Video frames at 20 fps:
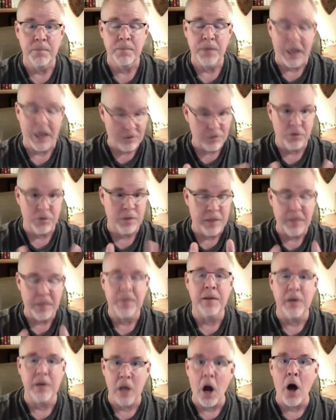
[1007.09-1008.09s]
That's
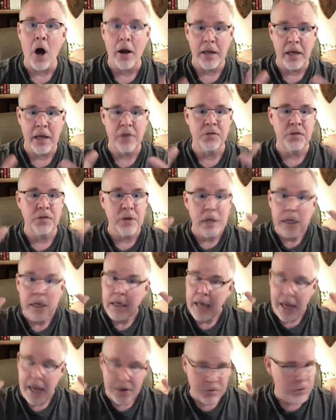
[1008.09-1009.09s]
God
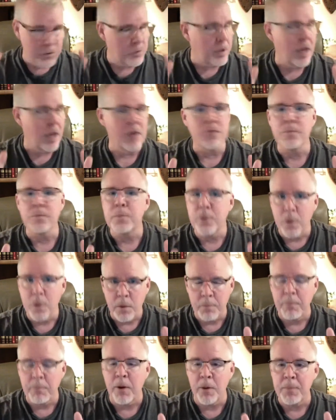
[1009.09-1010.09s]
has
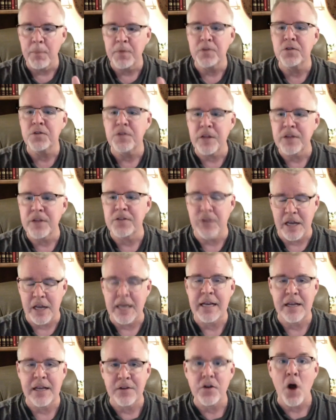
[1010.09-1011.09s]
put purposed this
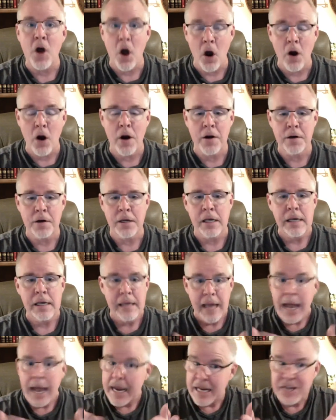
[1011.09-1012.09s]
in his heart,
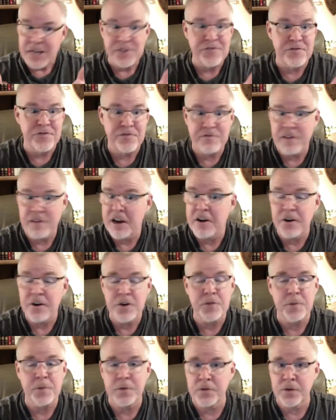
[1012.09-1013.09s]
and he's very
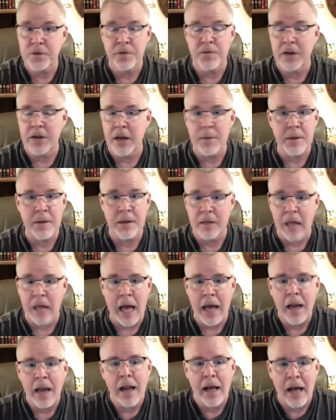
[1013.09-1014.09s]
specific. I mean,
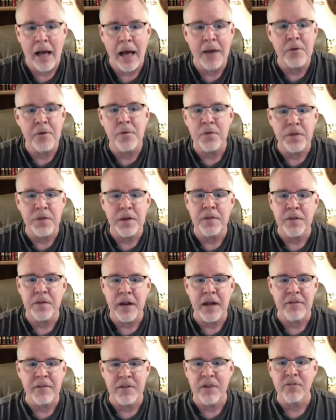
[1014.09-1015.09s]
I don't think
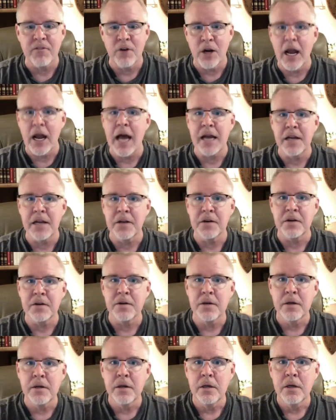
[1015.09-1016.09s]
that I've ever
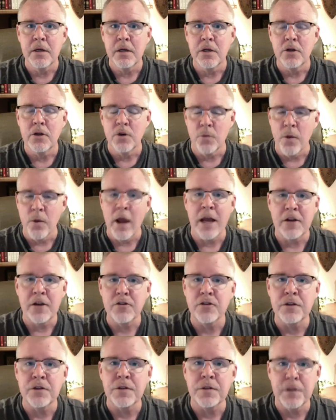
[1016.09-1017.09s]
gotten
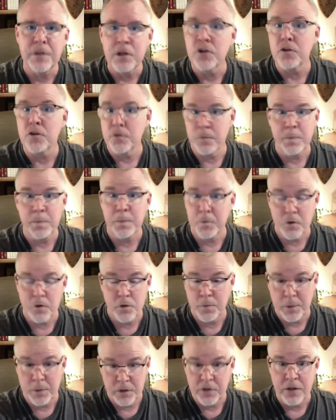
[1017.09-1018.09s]
direction this
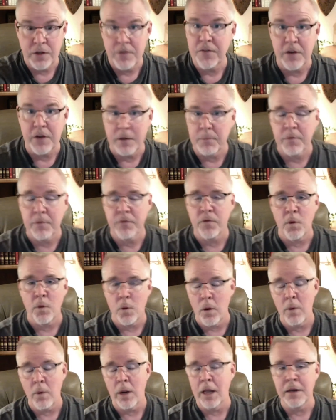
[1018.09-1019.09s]
specific
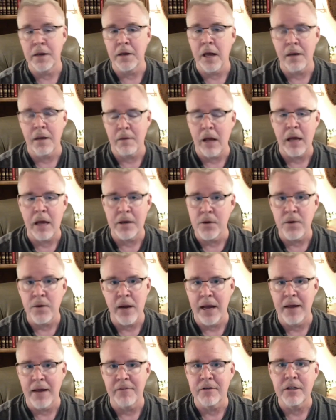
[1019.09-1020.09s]
before. Well, I know
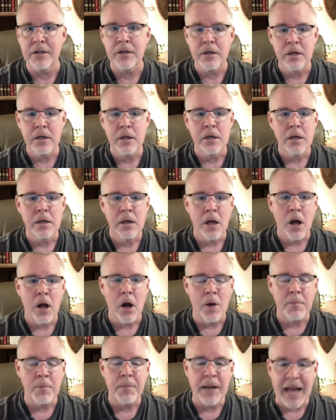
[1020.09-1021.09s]
I haven't.